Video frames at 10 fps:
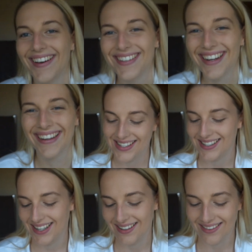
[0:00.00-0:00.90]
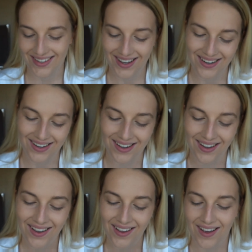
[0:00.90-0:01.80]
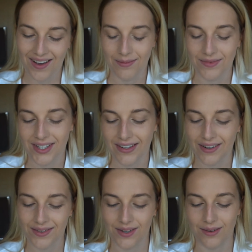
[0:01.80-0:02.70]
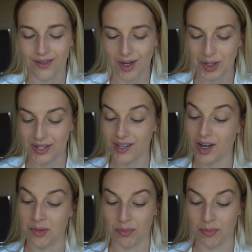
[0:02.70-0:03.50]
This is in the colour 022 Sun